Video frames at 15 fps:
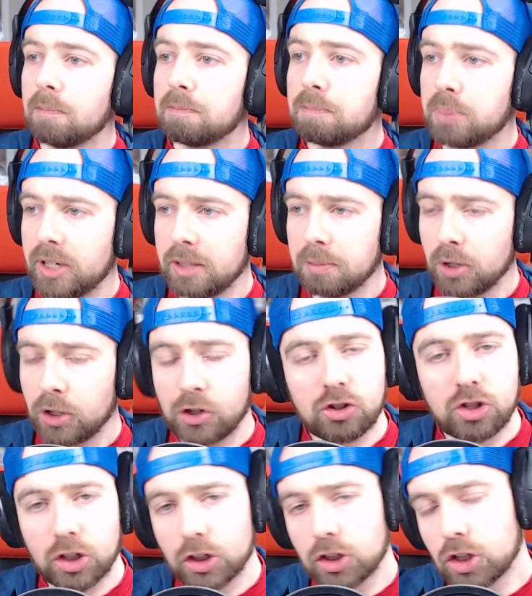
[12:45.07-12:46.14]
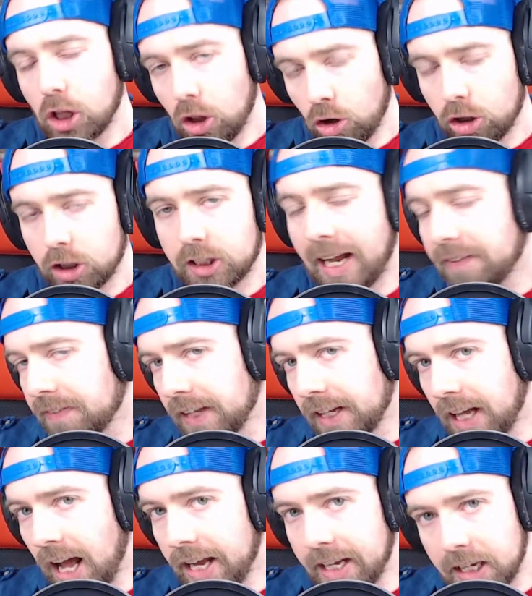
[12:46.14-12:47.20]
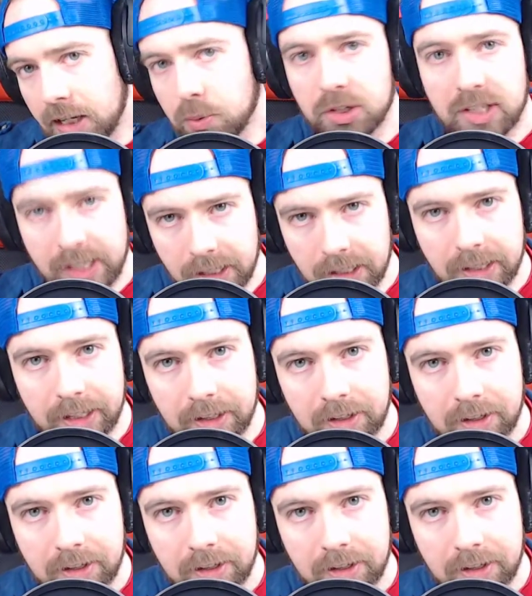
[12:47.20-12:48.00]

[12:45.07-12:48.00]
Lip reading: pretty much just looked at the guy he was healing.